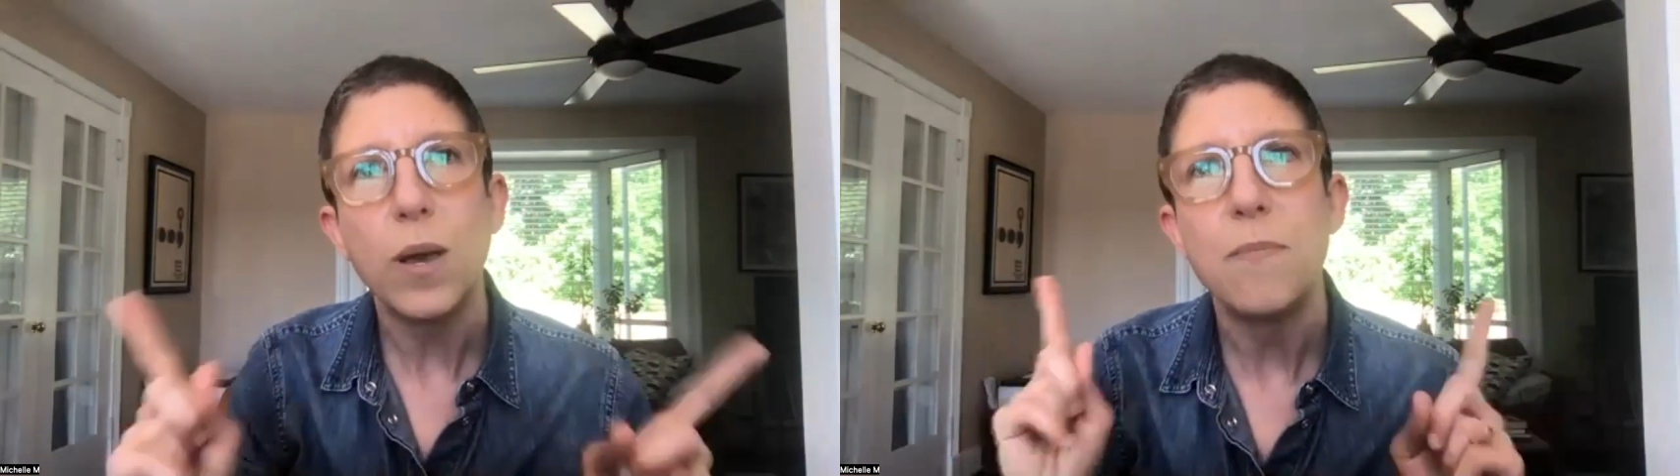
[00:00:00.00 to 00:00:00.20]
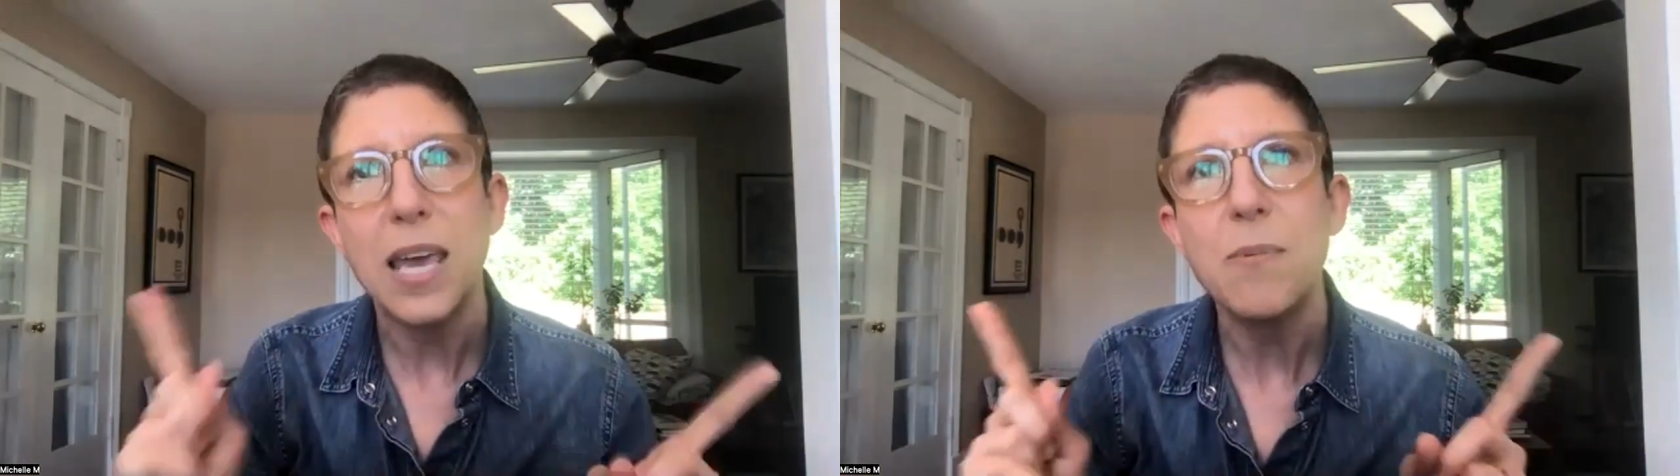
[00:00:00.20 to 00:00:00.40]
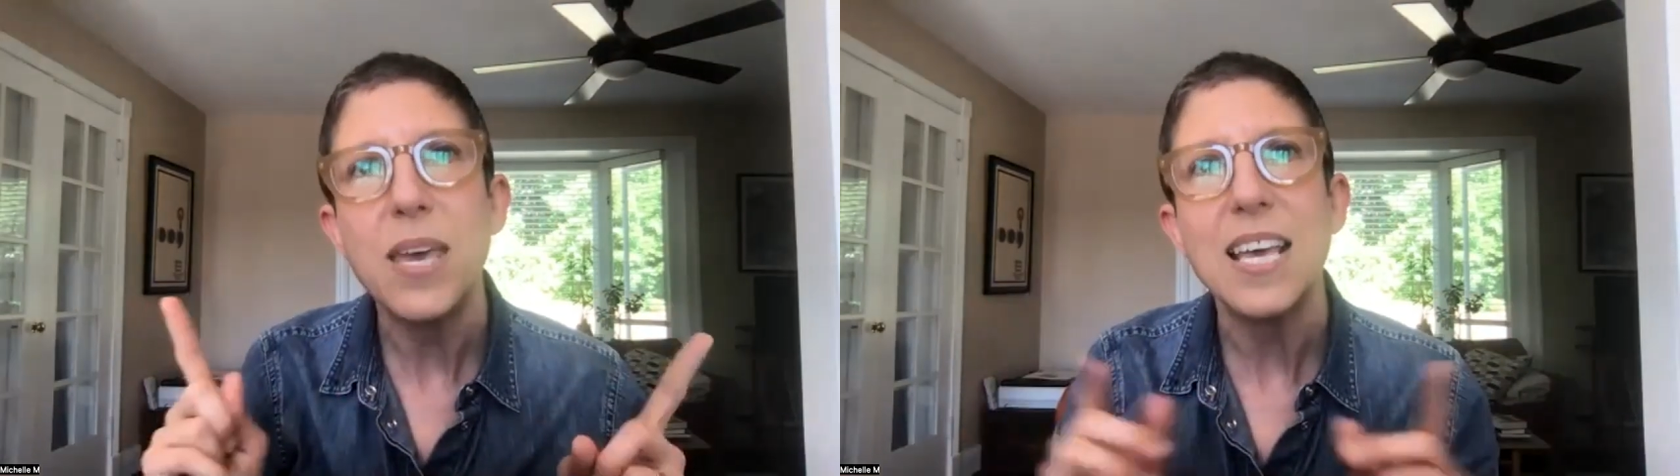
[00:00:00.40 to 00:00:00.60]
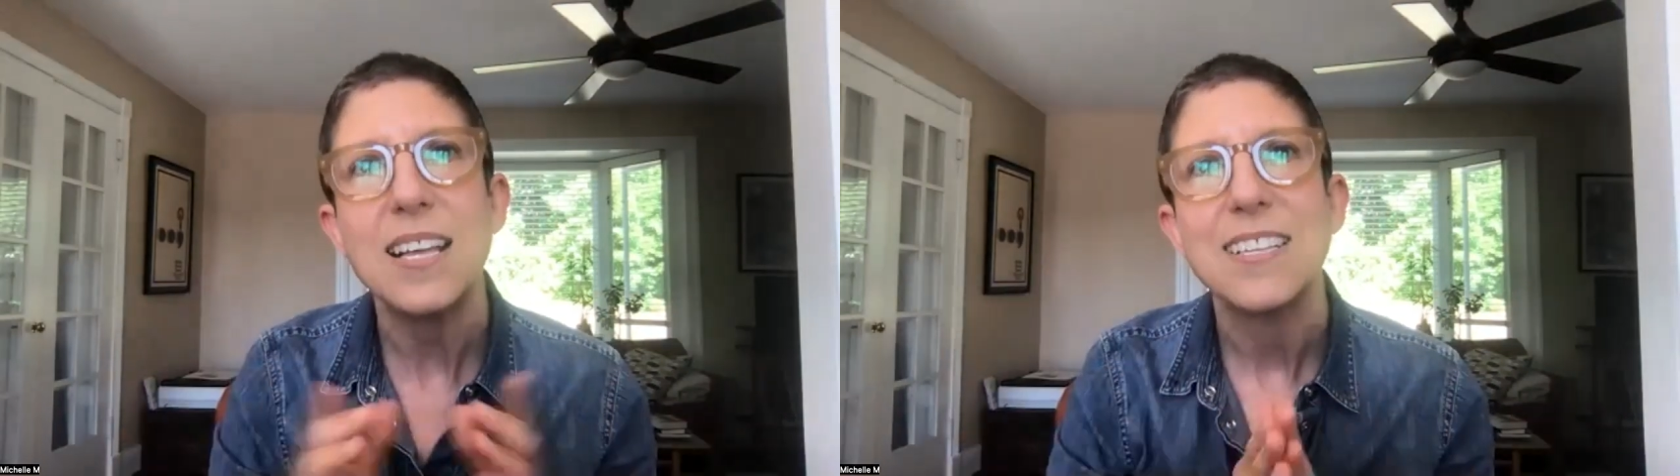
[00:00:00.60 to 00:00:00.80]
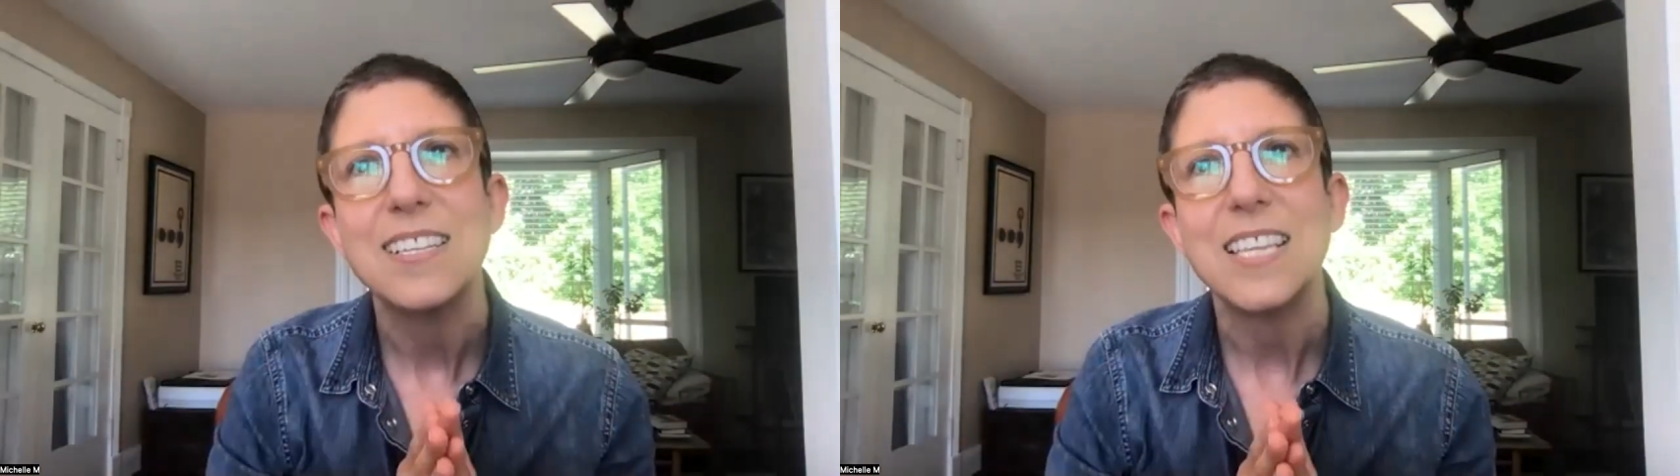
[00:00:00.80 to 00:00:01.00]
maybe
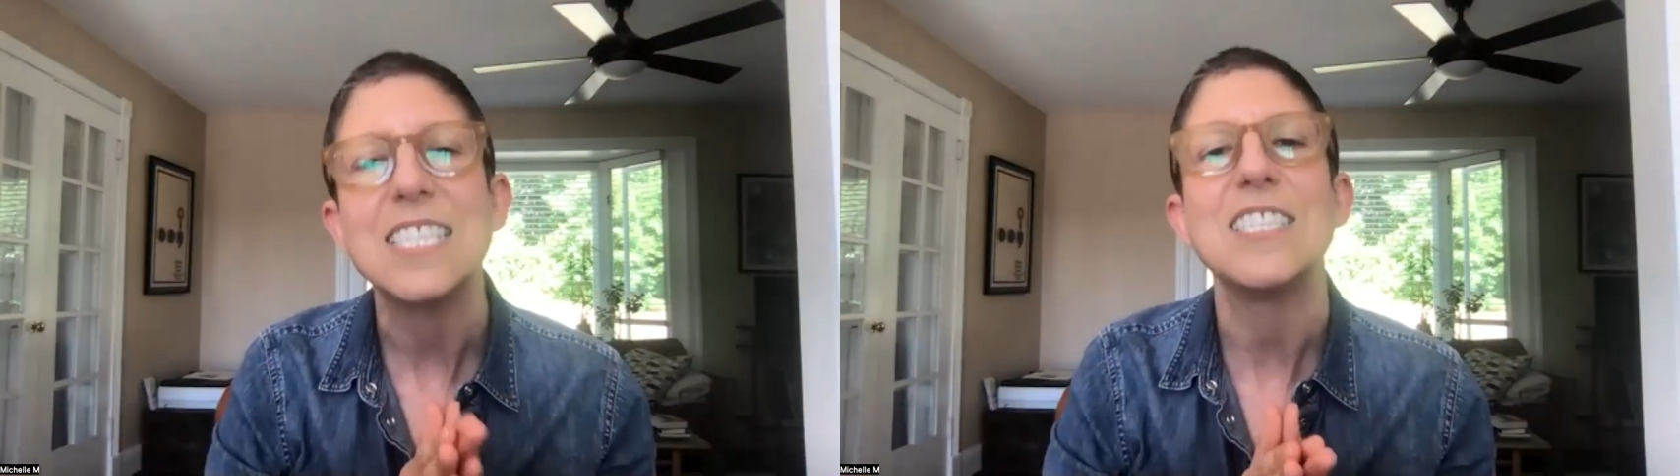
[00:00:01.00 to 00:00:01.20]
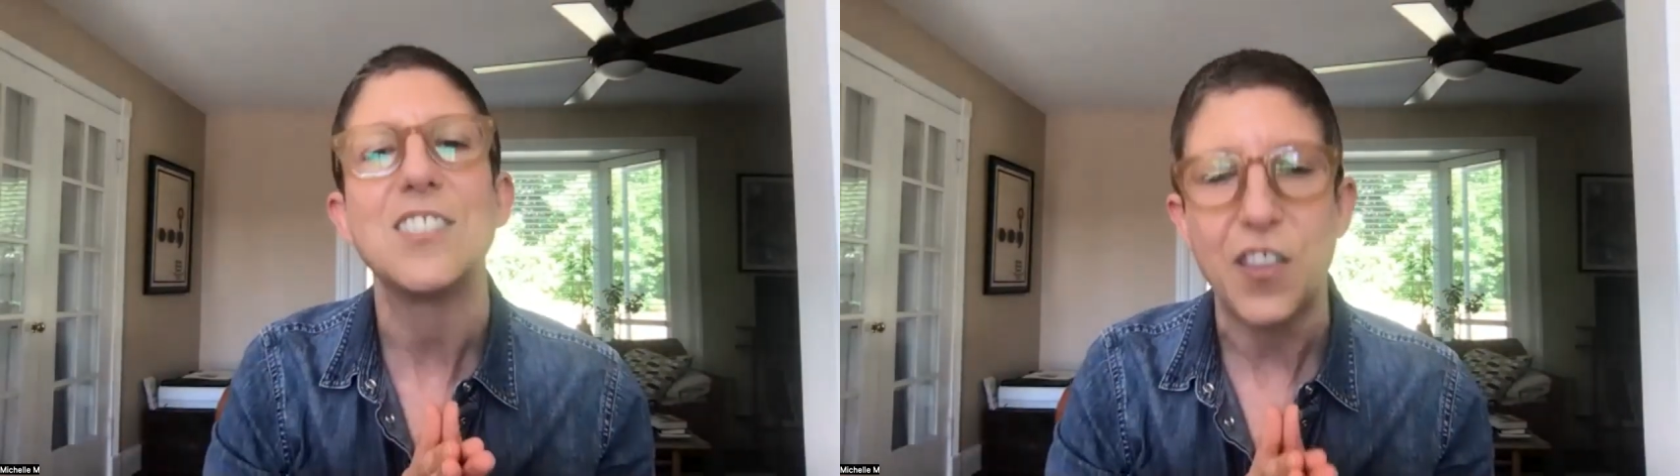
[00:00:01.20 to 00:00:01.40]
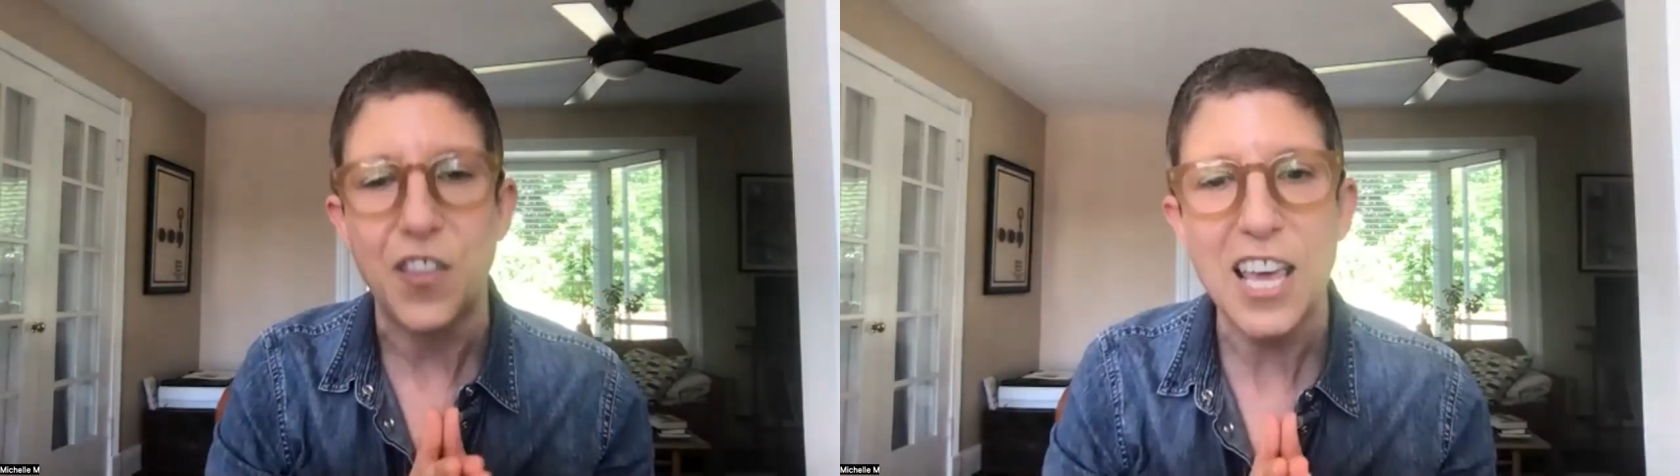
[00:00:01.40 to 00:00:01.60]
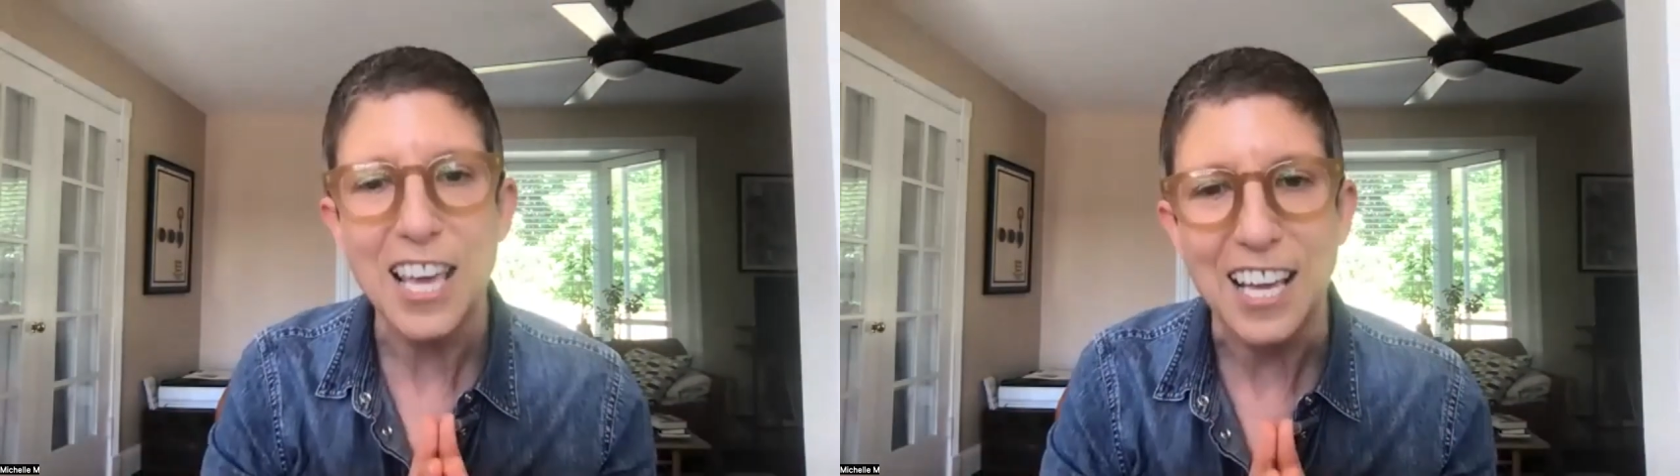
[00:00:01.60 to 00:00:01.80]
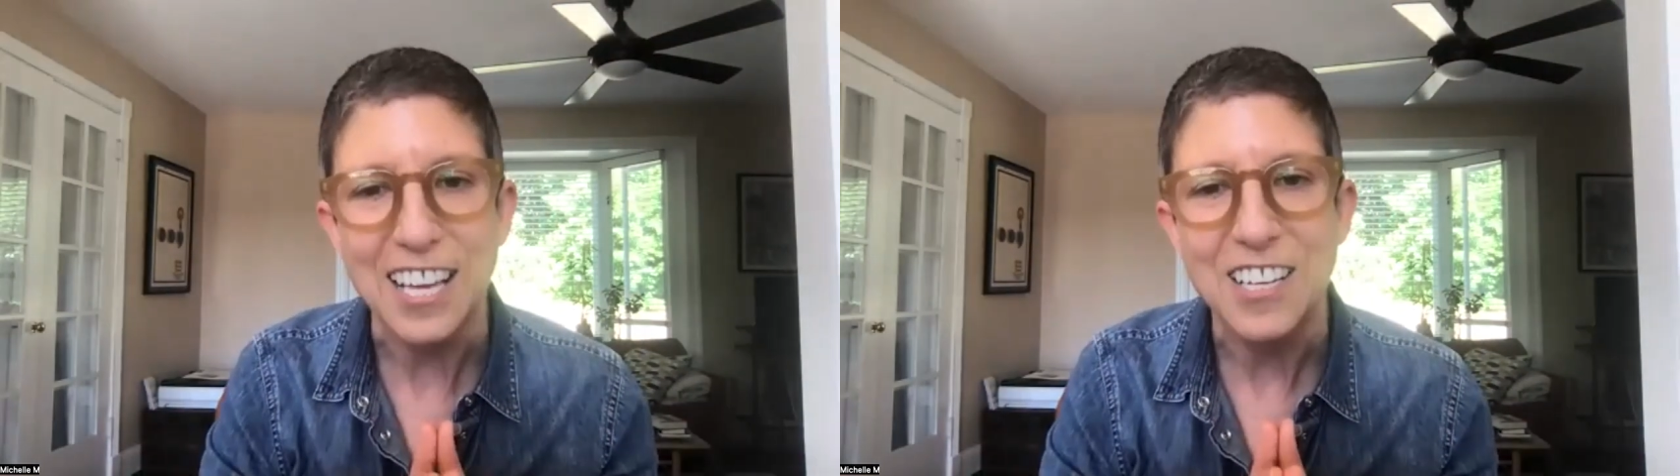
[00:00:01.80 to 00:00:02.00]
this is the thing.